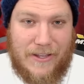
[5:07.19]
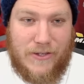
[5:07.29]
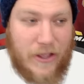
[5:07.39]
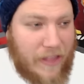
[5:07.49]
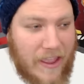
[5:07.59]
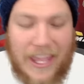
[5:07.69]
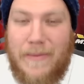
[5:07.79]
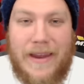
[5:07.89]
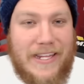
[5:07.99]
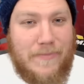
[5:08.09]
So don't
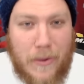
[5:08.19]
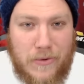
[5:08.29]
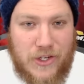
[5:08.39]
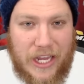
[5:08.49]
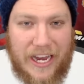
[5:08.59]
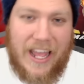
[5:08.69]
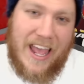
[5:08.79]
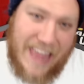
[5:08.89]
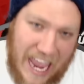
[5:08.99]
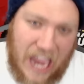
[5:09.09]
give me this bullshit
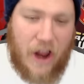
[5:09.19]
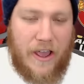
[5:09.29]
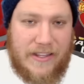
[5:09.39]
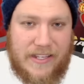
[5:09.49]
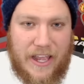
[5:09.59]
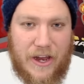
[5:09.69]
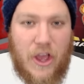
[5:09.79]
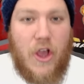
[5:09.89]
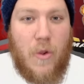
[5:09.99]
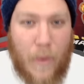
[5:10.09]
that United,
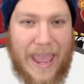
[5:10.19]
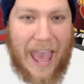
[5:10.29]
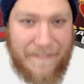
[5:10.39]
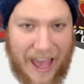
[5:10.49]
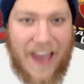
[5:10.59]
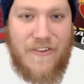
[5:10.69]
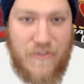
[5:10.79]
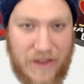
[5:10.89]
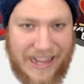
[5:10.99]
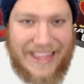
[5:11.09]
we have
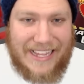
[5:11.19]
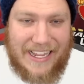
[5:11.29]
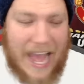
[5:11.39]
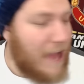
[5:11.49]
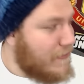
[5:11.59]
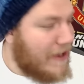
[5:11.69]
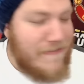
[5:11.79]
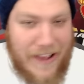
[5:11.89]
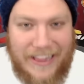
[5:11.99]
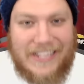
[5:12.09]

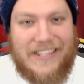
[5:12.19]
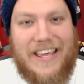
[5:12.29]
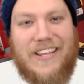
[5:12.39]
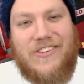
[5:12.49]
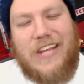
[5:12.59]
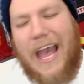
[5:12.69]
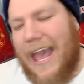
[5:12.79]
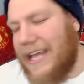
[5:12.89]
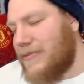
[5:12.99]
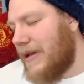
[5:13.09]
unrealistic
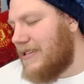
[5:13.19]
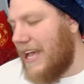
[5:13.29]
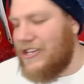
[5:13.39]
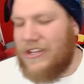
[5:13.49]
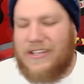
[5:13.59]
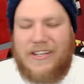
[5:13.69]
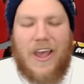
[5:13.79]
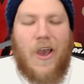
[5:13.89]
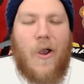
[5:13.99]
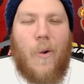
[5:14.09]
expectations.
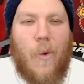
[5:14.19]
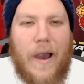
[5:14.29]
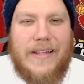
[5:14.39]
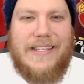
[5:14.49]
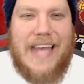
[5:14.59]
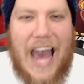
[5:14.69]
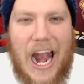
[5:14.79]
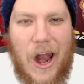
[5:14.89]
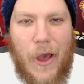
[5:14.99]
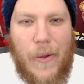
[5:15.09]
What
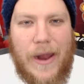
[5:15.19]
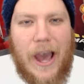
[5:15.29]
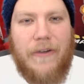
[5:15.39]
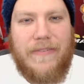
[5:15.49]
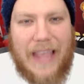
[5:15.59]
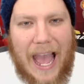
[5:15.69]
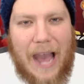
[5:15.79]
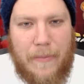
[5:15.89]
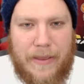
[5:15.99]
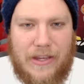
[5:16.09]
a load of
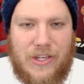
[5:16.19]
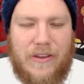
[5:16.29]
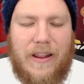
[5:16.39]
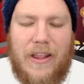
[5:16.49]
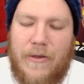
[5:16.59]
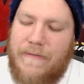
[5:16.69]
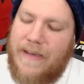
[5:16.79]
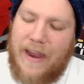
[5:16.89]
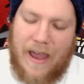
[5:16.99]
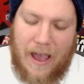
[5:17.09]
garbage. Louis
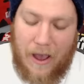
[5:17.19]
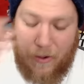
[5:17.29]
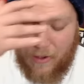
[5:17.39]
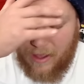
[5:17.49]
van Gaal.